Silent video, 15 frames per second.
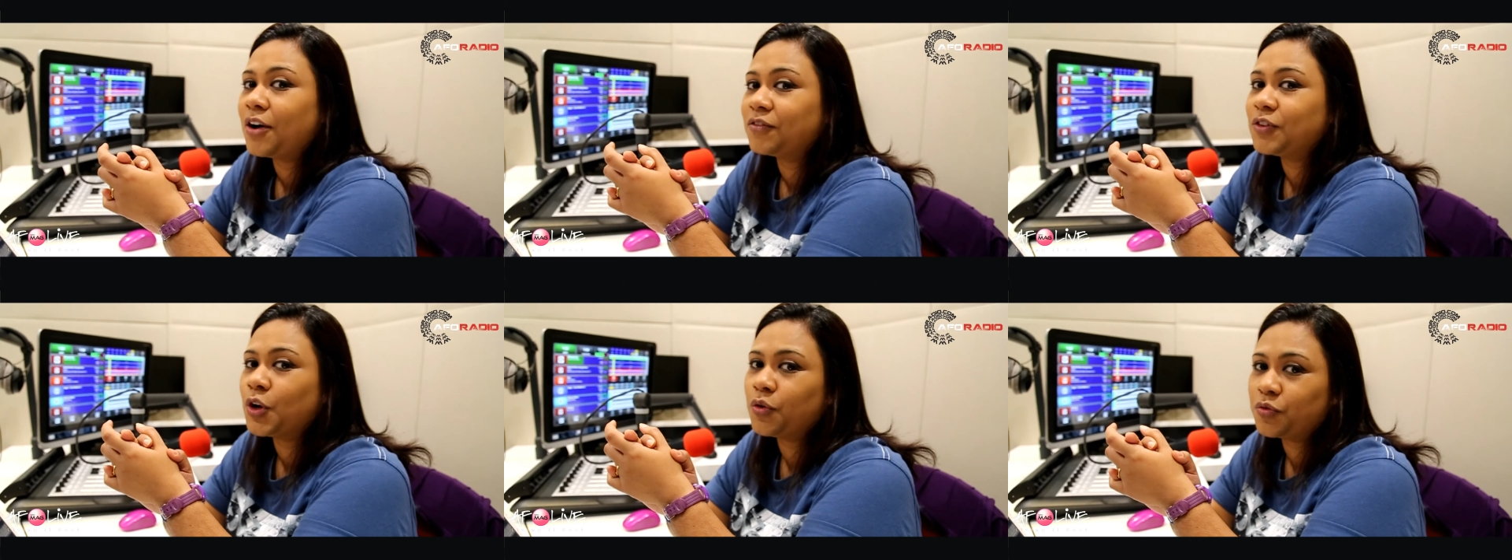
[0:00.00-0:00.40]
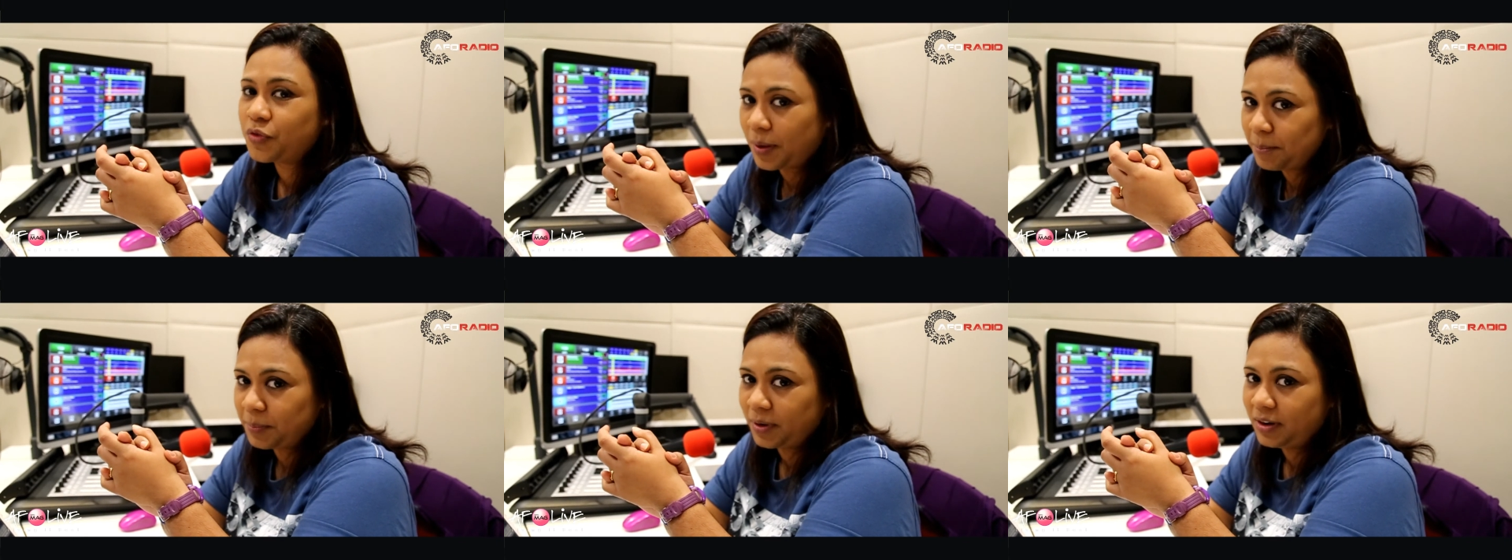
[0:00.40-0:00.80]
of
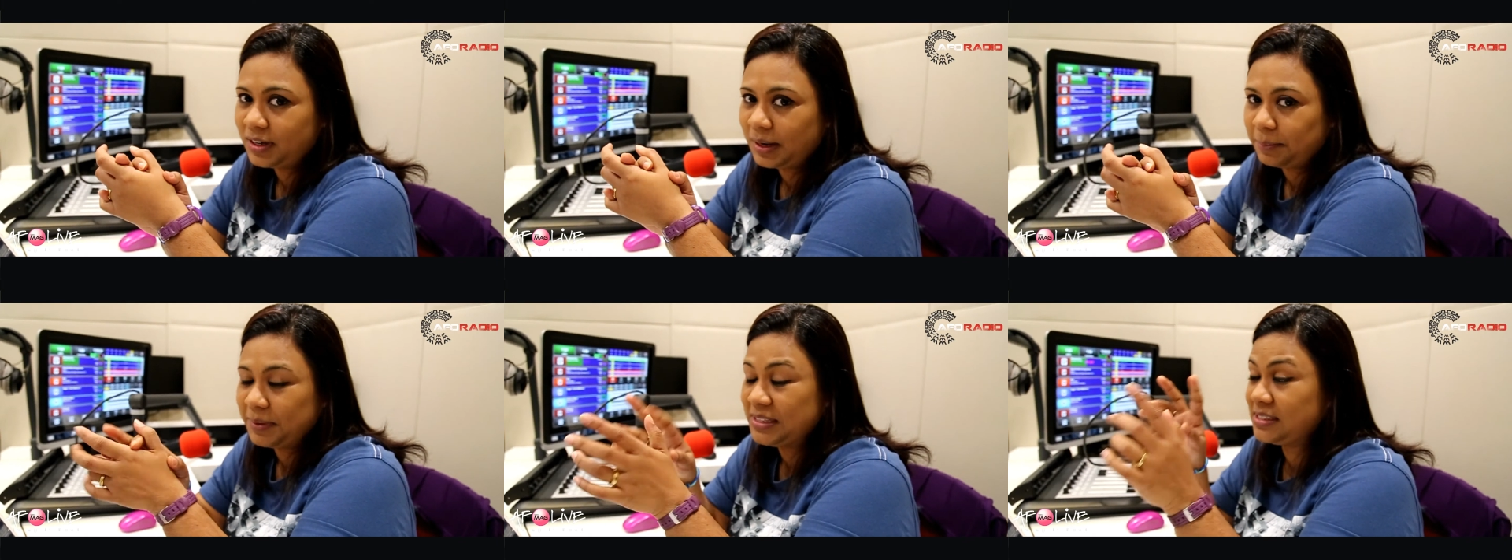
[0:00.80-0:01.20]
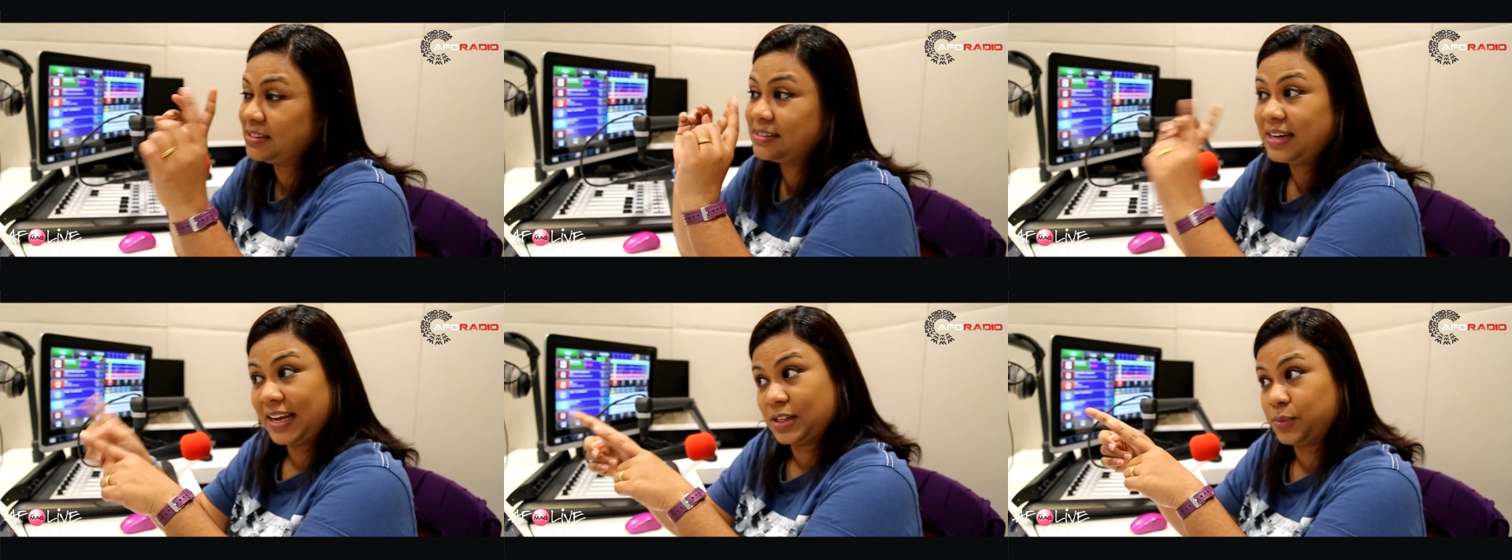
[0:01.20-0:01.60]
November. That means
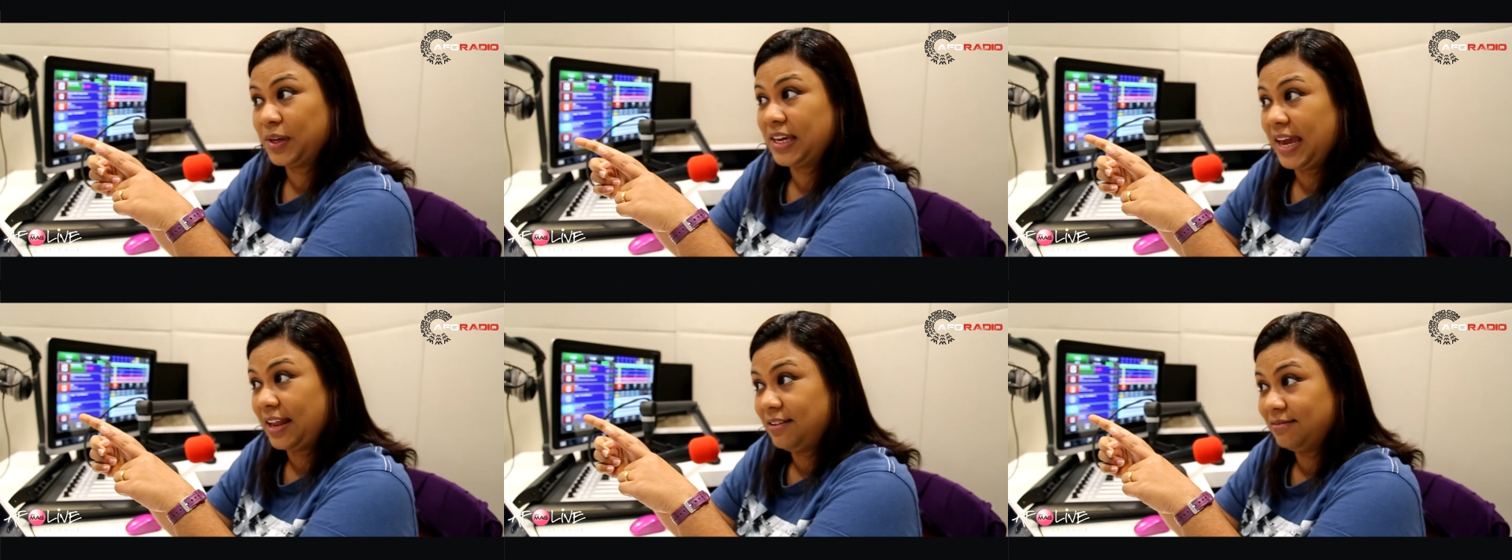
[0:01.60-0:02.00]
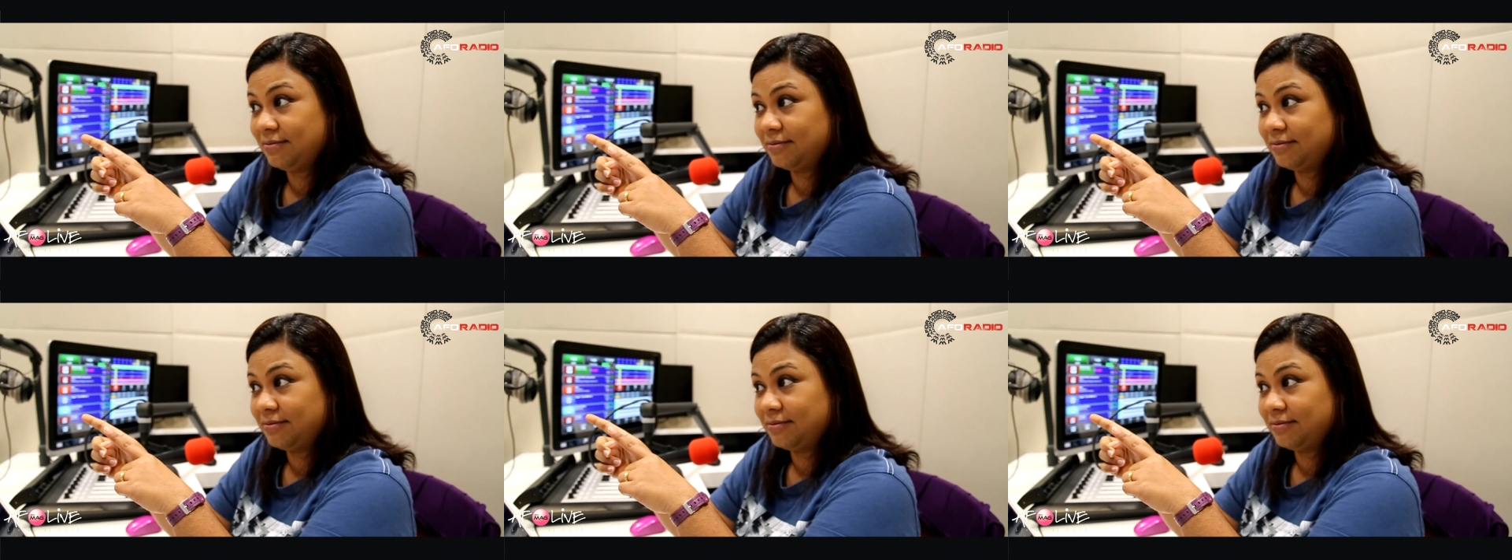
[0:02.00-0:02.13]
it's next weekend.